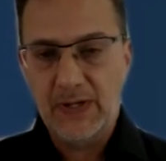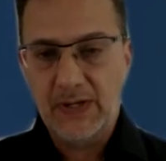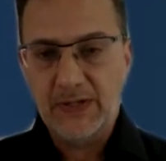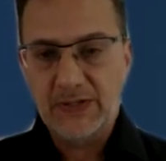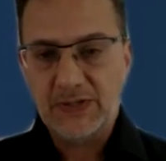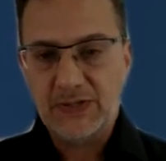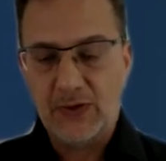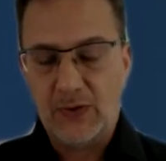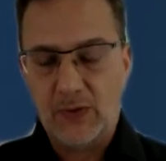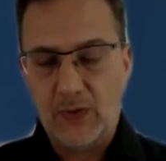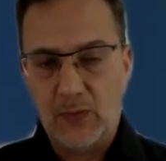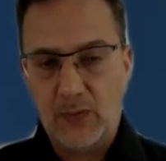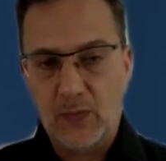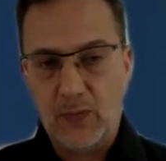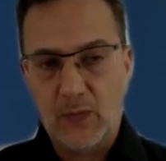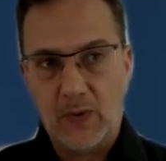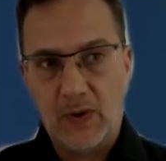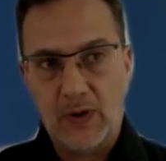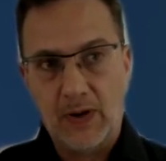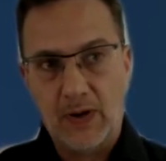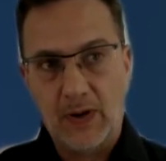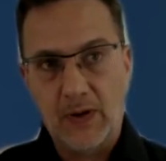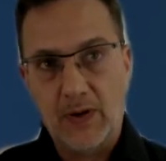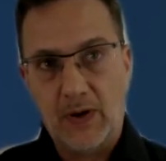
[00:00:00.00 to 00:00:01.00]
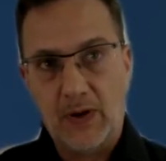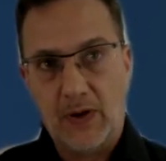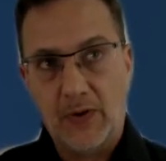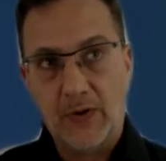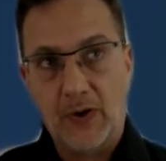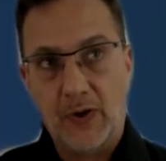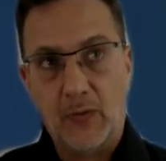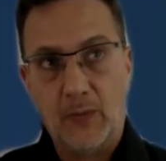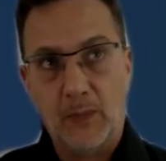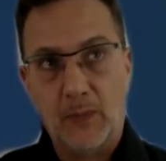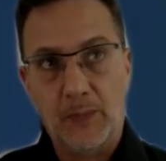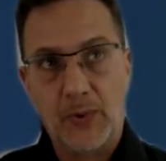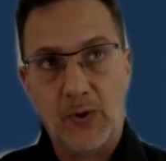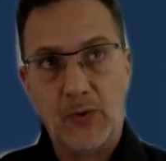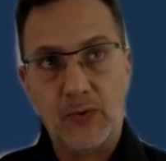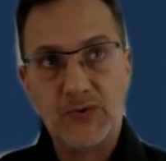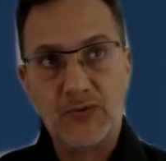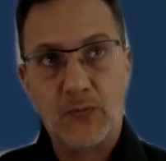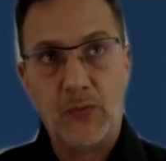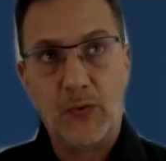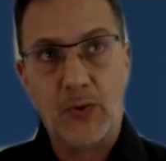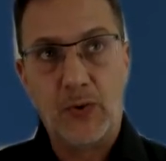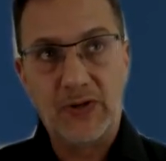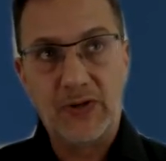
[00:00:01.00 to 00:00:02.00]
So on all Bose
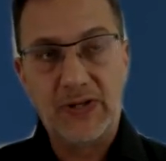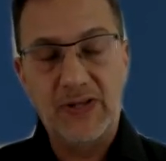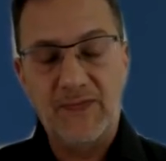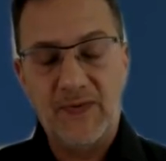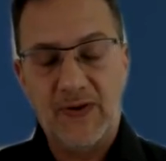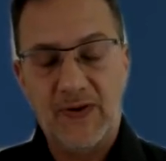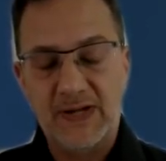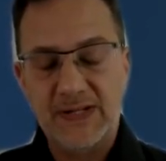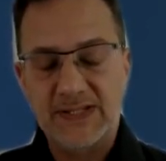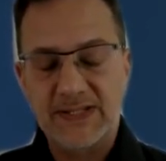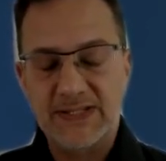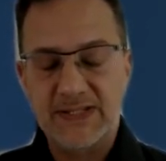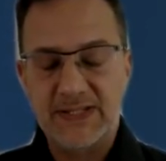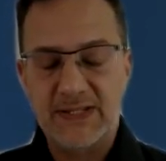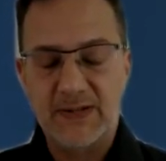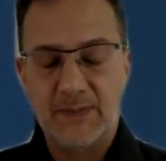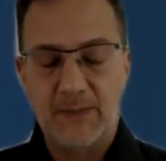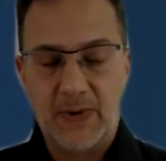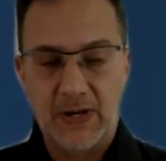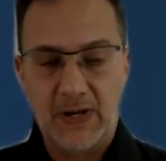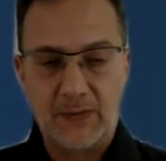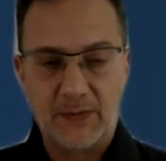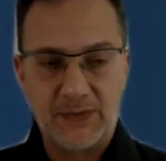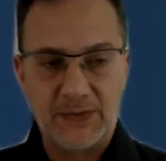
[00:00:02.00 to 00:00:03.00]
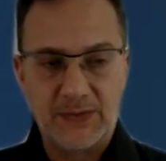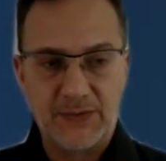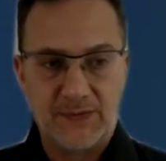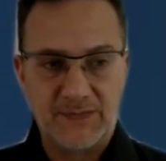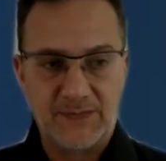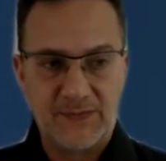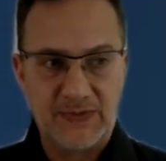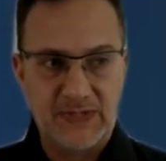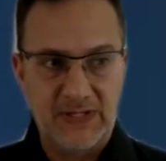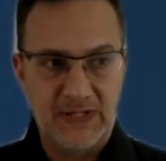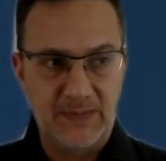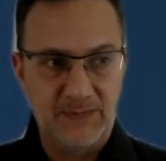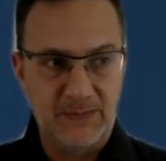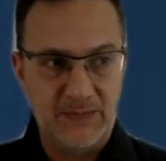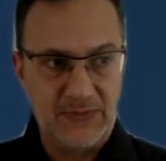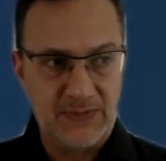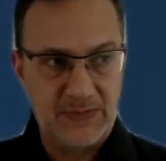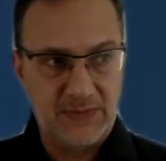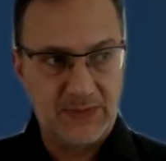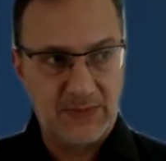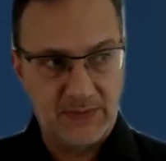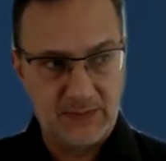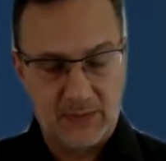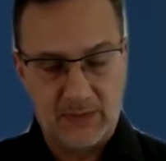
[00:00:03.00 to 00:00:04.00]
work devices, the Microsoft
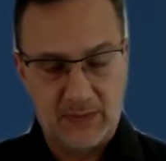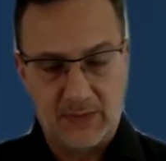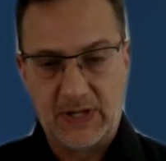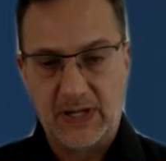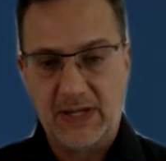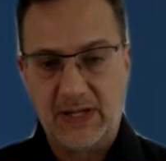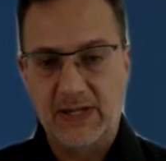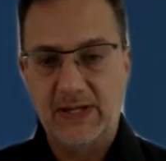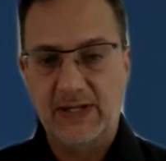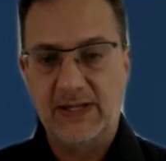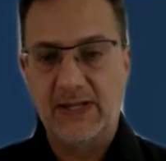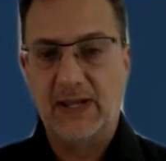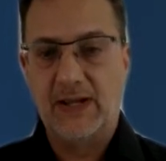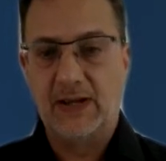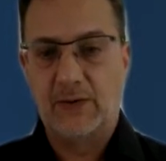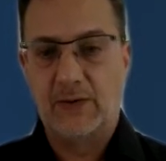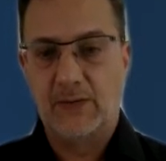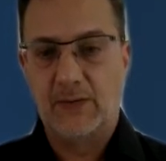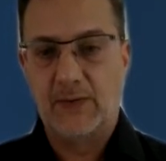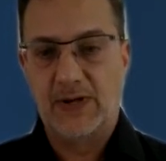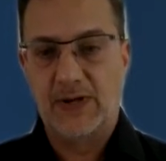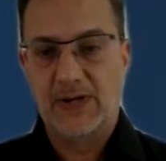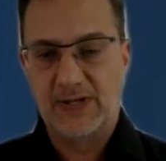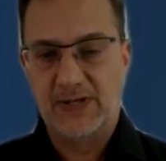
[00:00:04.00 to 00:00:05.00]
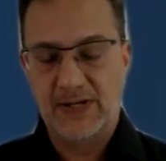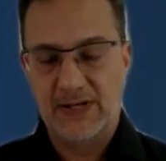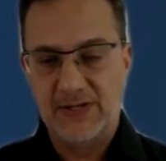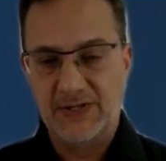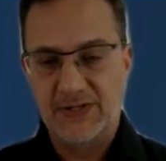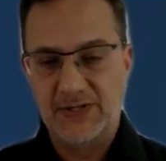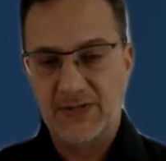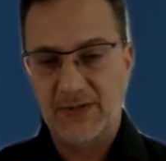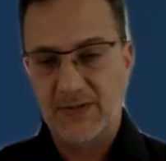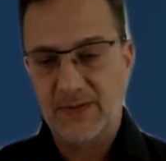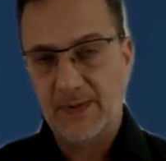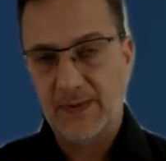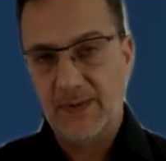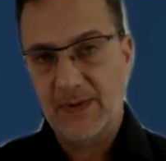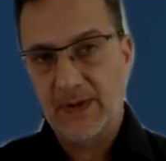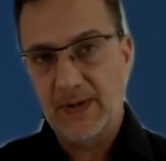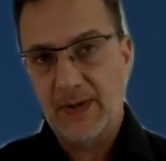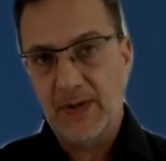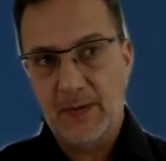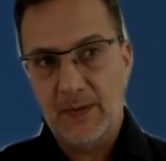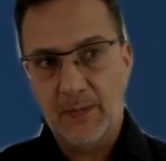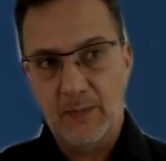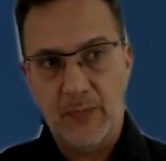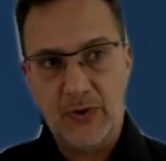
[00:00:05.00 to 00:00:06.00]
Teams, okay, the accreditation.
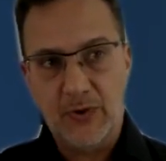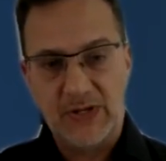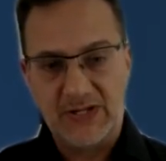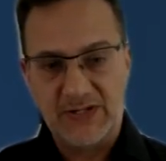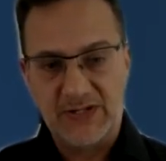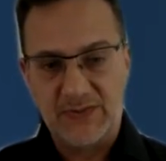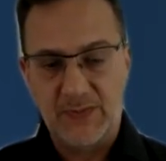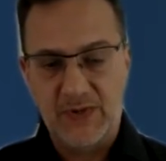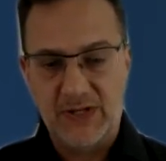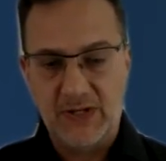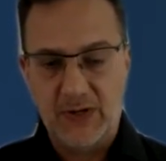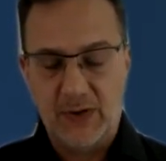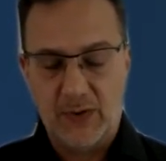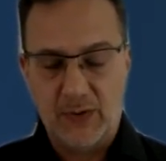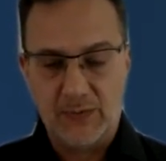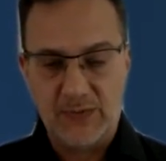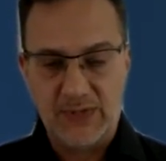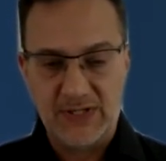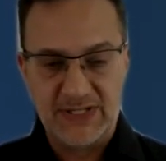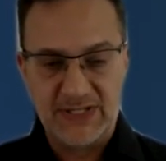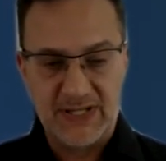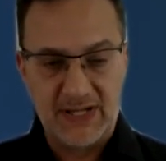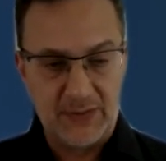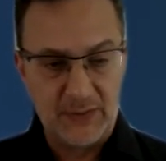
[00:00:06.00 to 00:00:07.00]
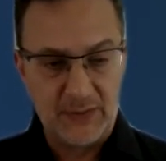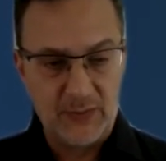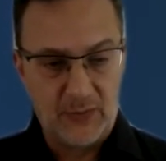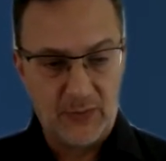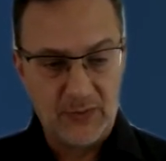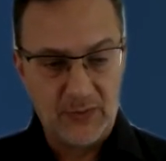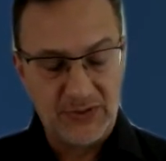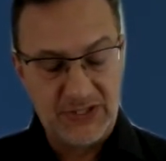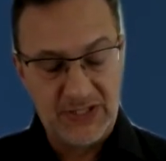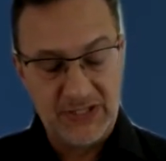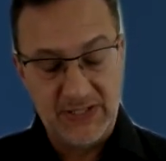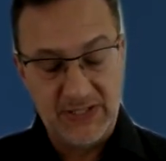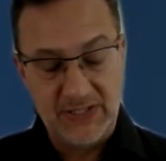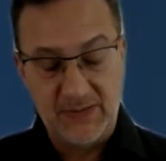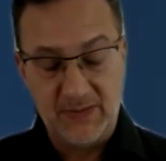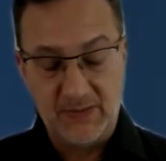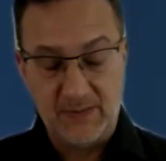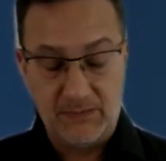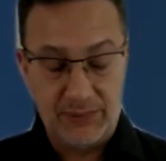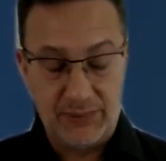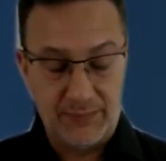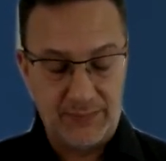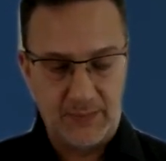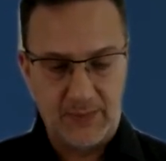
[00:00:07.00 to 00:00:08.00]
But as we know, this
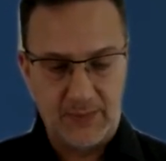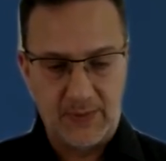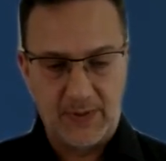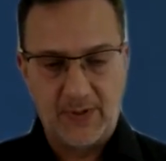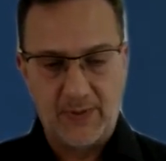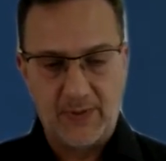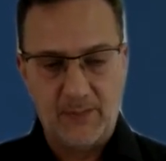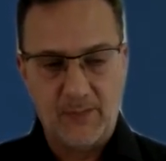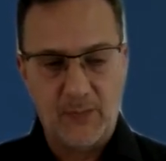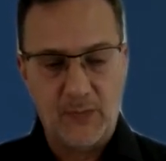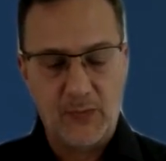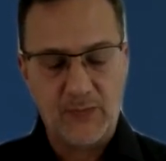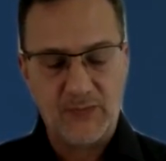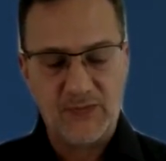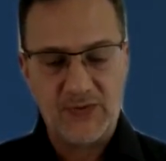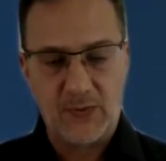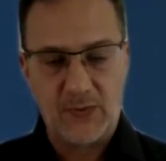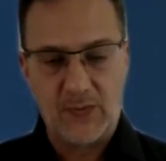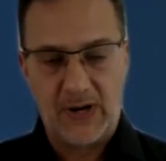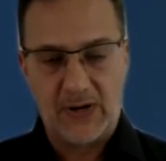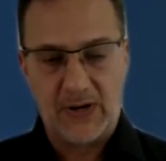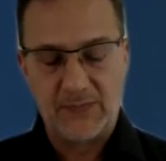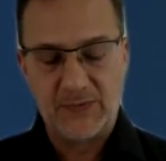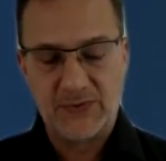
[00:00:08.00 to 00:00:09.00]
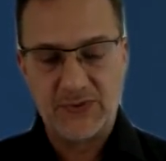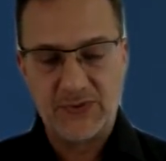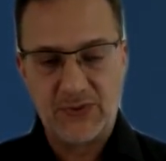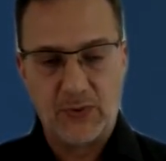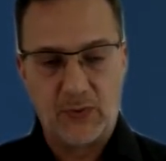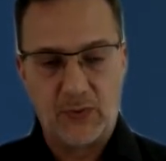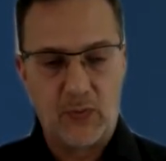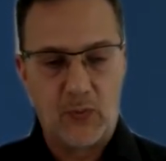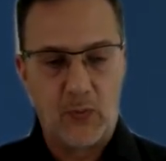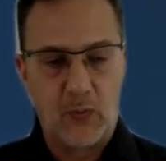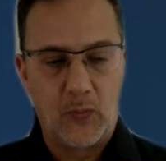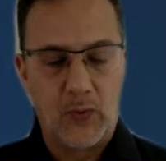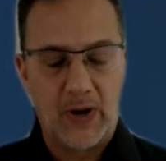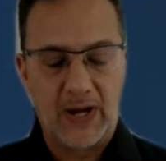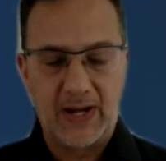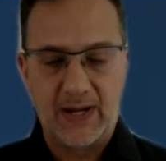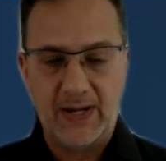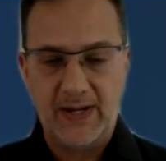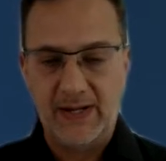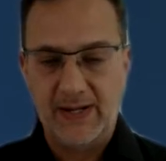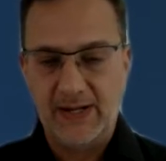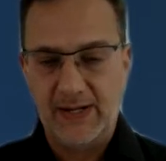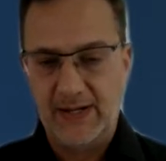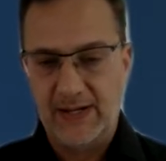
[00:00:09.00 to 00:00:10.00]
technology moves around so
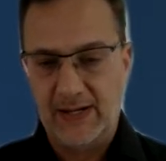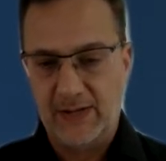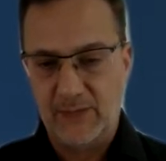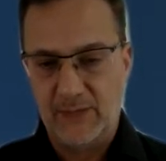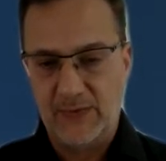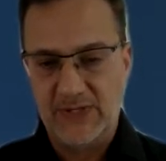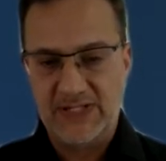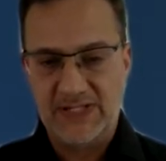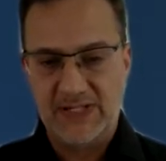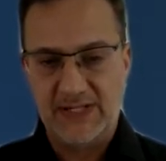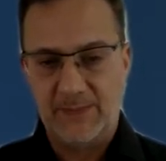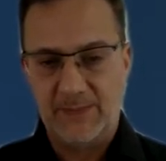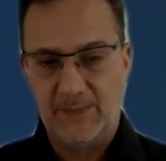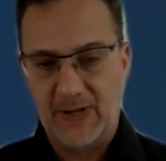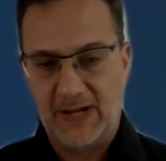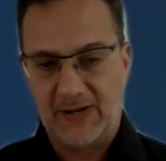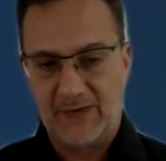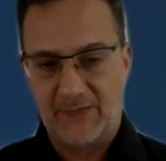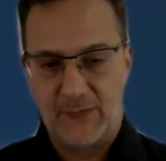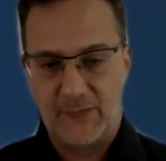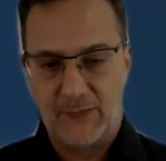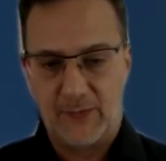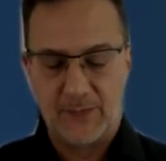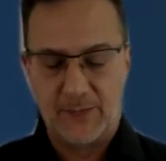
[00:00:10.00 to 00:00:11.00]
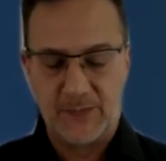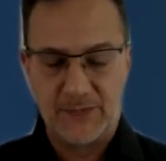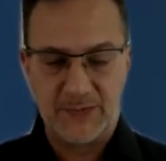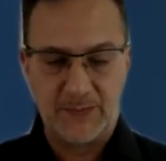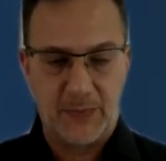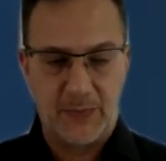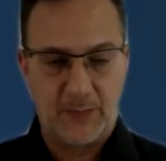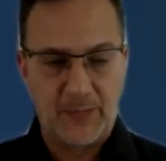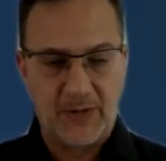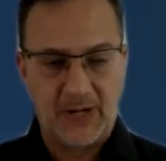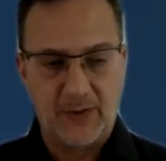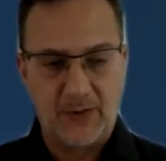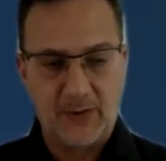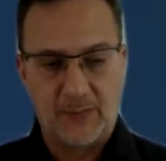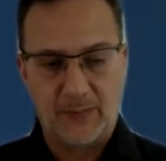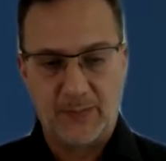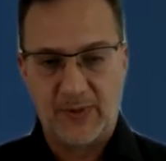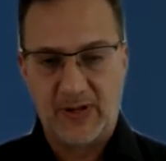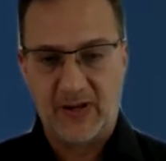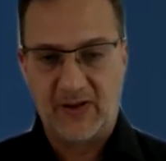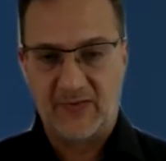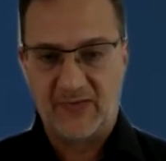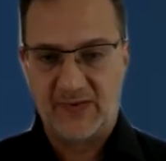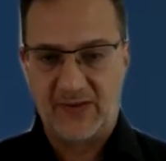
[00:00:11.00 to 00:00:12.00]
quickly, and we see platforms popping
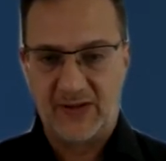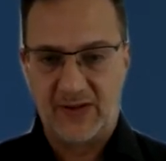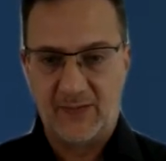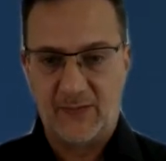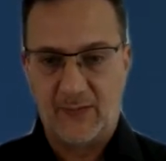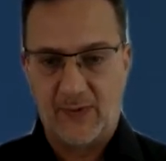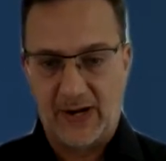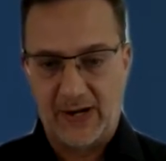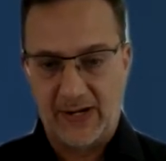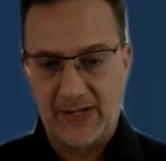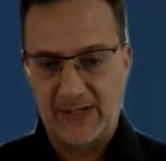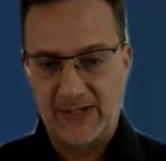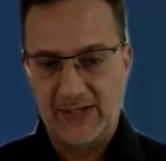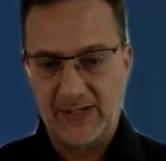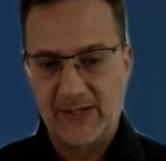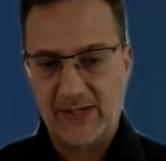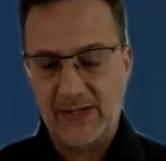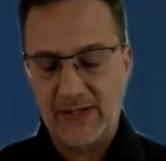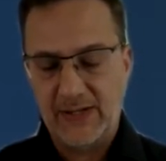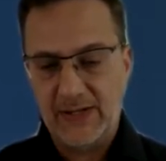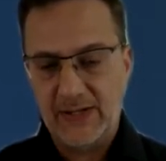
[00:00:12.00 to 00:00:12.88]
up left and right.